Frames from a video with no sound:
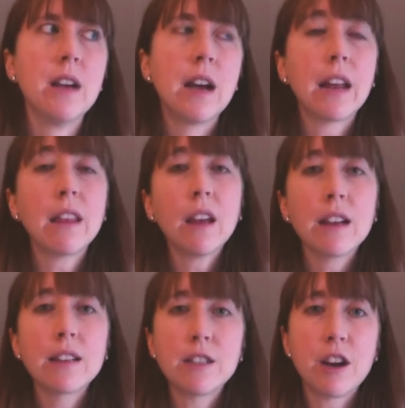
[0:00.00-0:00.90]
I think
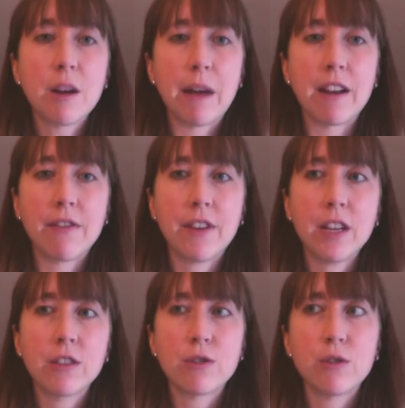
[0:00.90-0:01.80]
it is to your
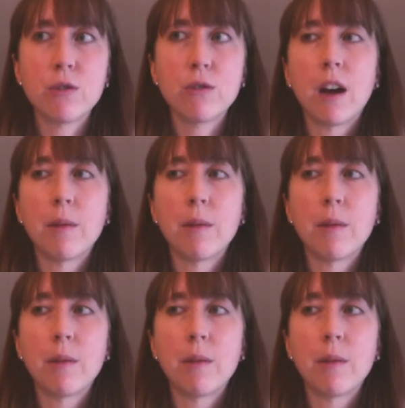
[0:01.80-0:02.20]
benefit to,